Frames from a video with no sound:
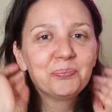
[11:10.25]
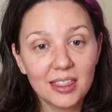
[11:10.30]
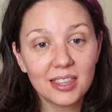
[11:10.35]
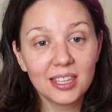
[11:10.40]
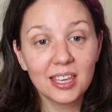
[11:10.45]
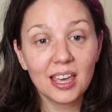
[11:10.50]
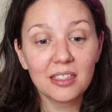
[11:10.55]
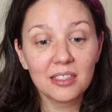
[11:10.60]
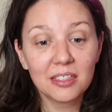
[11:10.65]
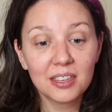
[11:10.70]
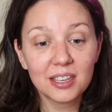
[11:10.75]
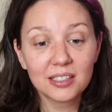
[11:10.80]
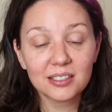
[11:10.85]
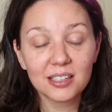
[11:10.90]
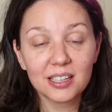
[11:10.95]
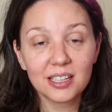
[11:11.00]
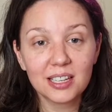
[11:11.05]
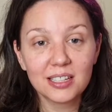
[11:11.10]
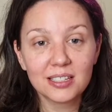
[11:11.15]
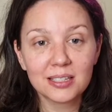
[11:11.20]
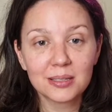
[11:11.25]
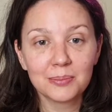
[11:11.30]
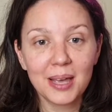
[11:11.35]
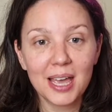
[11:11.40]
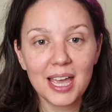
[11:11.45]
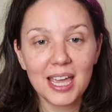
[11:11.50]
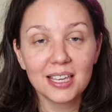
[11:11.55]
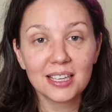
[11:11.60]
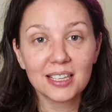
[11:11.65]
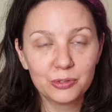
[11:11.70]
the other things I need to
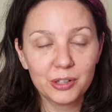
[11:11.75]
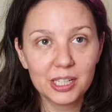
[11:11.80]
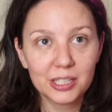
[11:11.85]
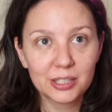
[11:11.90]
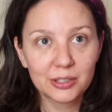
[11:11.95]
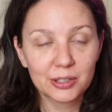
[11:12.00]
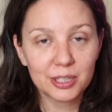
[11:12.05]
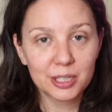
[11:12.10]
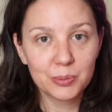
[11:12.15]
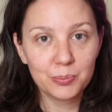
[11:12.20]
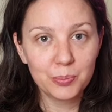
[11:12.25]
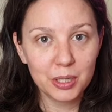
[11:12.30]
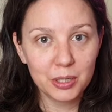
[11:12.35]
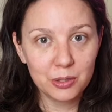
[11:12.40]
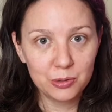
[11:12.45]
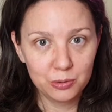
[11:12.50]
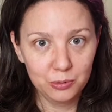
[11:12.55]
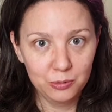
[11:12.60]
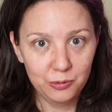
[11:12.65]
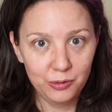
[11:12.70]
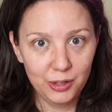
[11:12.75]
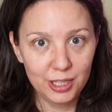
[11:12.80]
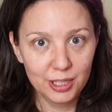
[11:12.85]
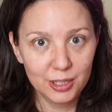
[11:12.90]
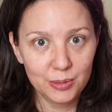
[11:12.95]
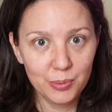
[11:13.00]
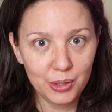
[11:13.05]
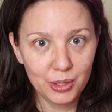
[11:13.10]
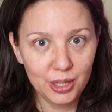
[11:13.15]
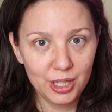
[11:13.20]
make, Freya's got a special friend's
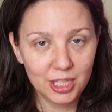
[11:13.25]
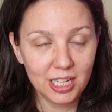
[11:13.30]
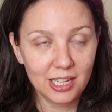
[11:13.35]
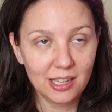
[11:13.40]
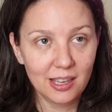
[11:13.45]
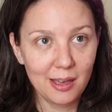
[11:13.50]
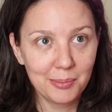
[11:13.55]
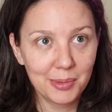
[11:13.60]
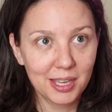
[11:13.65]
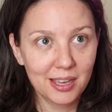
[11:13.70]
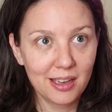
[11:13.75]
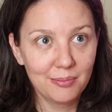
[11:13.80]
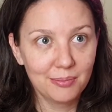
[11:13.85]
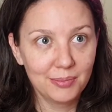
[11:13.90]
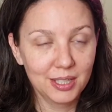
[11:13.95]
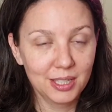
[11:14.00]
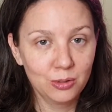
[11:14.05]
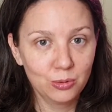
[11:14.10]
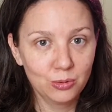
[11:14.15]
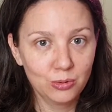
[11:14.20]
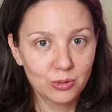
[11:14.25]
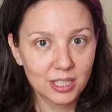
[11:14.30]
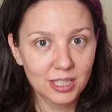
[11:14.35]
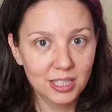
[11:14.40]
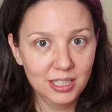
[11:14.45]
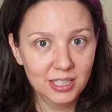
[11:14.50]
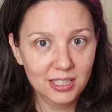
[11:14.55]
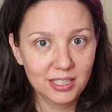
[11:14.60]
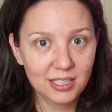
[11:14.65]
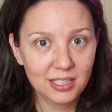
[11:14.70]
birthday coming up in
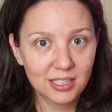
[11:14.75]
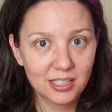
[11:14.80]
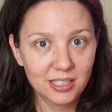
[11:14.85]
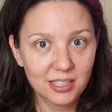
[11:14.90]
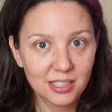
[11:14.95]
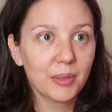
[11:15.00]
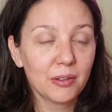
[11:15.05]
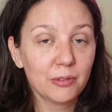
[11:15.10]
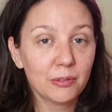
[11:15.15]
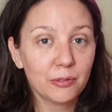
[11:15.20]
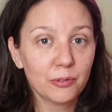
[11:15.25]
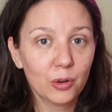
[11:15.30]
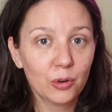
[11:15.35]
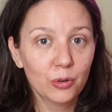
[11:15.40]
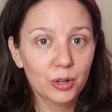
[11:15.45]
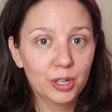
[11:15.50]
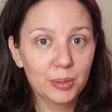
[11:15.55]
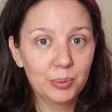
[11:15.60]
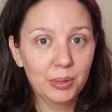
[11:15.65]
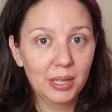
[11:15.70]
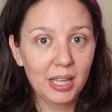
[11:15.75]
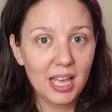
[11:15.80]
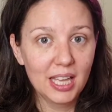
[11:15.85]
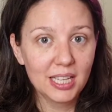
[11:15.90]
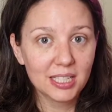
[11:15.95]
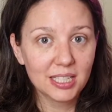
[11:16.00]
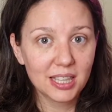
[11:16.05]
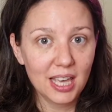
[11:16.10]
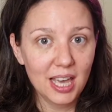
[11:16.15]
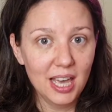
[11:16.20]
August and we've already
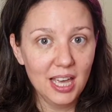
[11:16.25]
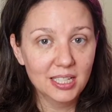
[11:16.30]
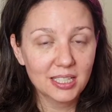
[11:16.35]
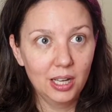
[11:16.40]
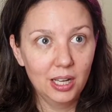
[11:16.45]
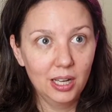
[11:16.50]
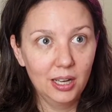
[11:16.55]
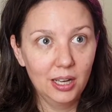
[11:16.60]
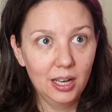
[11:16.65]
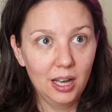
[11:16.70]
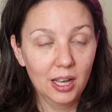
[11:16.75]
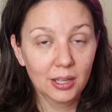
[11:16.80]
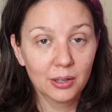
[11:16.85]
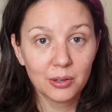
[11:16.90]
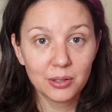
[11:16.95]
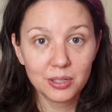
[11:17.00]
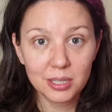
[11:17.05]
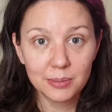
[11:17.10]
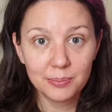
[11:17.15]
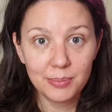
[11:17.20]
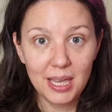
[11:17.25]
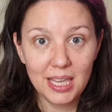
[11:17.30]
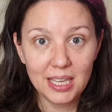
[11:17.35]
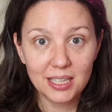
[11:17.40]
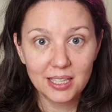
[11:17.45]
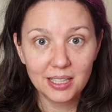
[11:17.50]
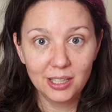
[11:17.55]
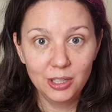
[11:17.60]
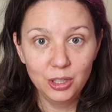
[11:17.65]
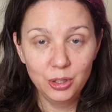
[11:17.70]
planned that. Uh, I'm going to
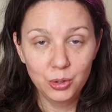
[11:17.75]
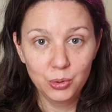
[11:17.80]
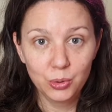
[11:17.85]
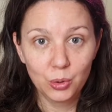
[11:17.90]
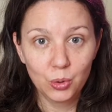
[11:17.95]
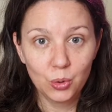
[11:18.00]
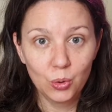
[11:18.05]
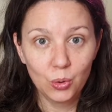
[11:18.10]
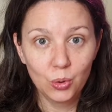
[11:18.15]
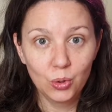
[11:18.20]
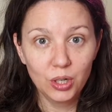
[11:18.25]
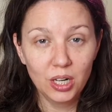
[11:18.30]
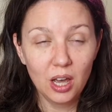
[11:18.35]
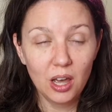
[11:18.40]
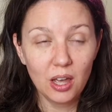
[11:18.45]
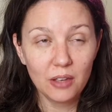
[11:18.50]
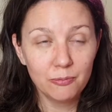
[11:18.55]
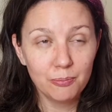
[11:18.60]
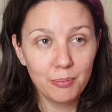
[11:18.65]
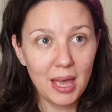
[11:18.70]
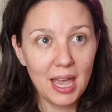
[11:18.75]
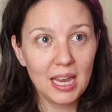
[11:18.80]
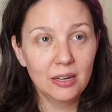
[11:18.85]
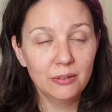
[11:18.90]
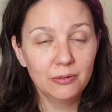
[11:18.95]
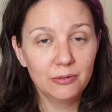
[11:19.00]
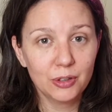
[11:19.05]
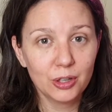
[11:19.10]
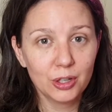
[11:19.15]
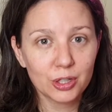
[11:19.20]
make a unicorn. I've made a
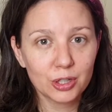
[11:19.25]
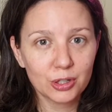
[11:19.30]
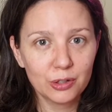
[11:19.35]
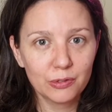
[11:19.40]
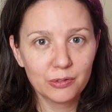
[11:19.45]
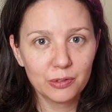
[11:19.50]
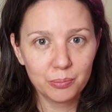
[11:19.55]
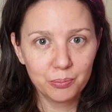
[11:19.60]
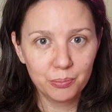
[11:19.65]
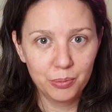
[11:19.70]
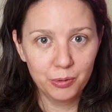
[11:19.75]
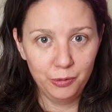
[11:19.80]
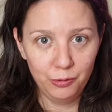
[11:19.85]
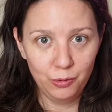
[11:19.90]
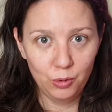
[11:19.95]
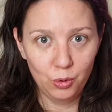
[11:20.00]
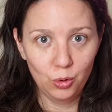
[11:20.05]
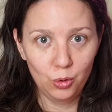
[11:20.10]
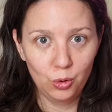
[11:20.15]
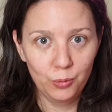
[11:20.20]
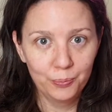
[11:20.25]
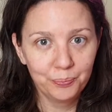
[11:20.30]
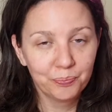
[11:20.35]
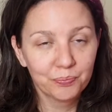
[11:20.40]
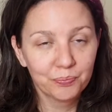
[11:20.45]
version of it before